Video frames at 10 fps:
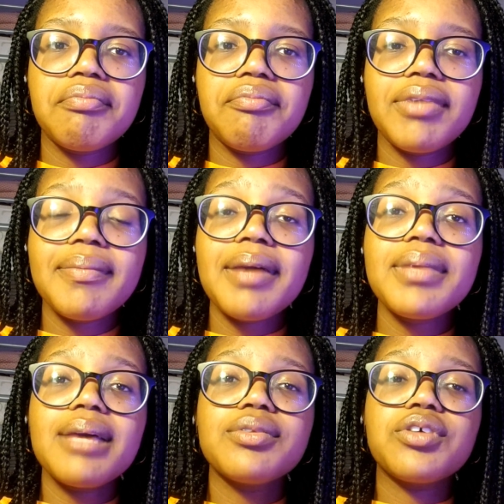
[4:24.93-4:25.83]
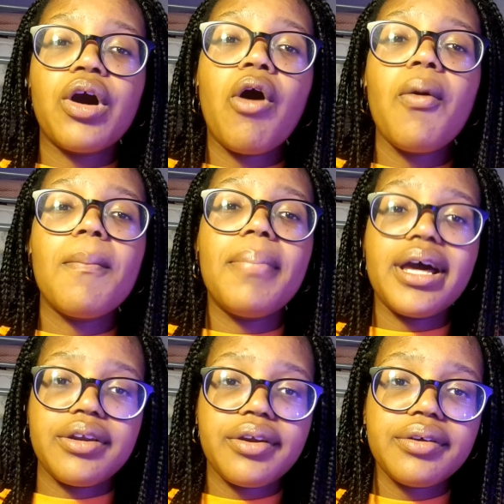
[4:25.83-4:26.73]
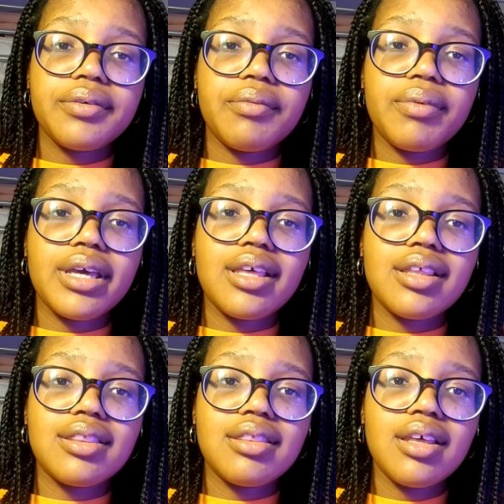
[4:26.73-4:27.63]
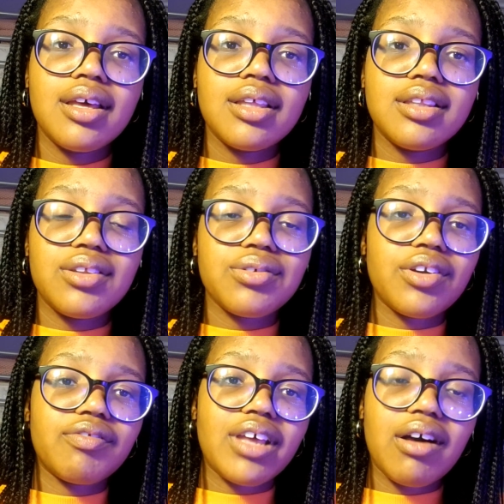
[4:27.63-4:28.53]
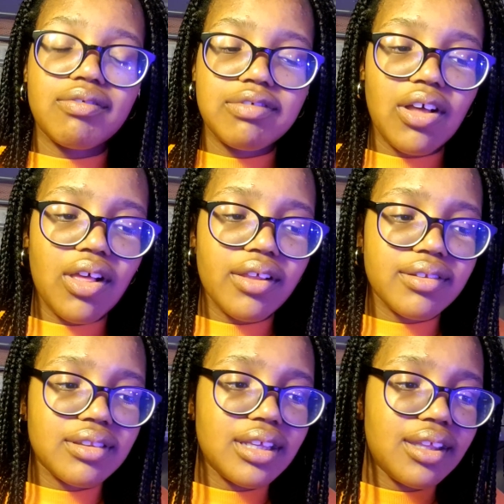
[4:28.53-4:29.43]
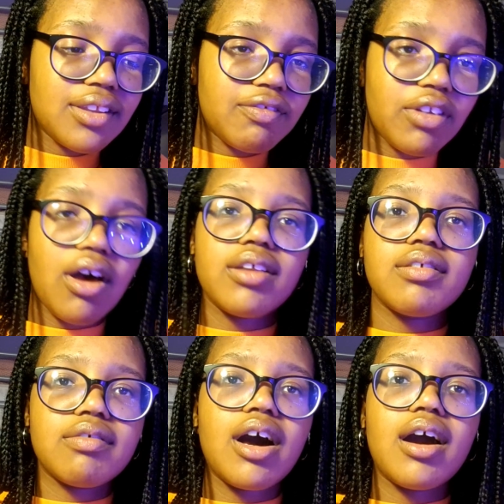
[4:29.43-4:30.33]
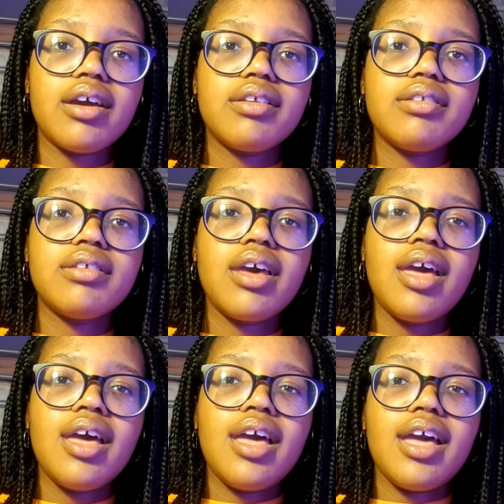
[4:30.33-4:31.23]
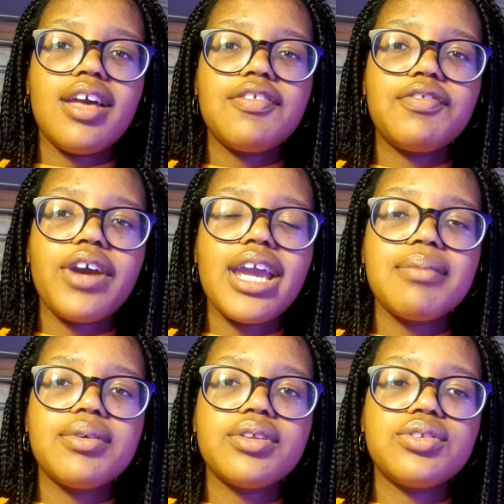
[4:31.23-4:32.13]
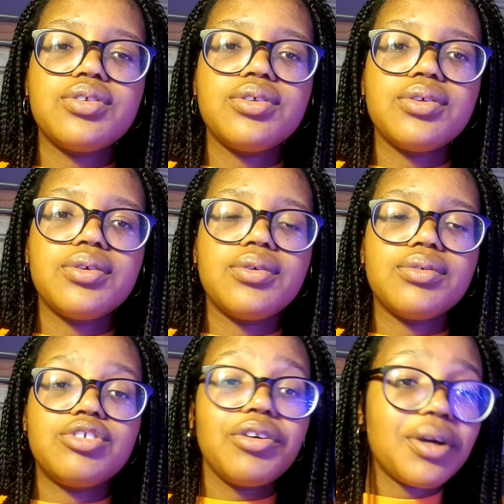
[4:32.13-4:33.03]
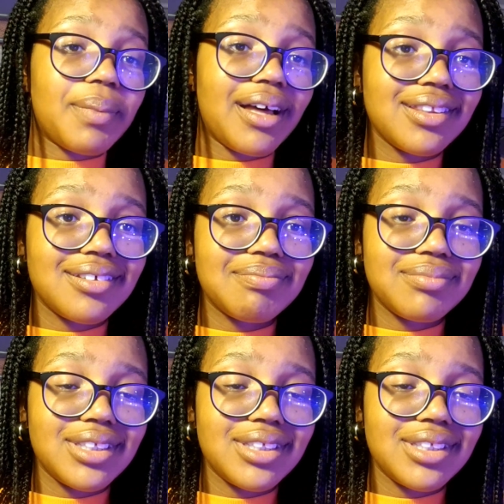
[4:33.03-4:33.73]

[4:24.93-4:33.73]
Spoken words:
we might be able to cope better with these sort of downfalls and these flaws of ours if we're able to joke about them,